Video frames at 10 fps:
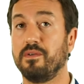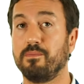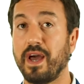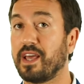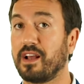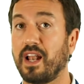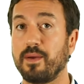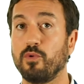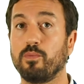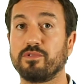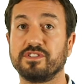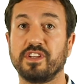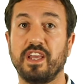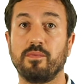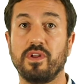make a claim or
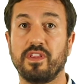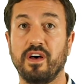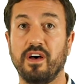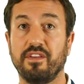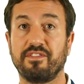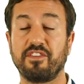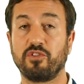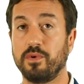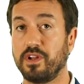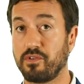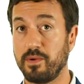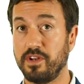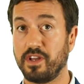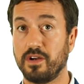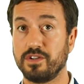proceed with a settlement
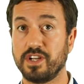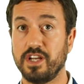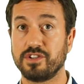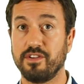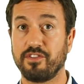agreement negotiation.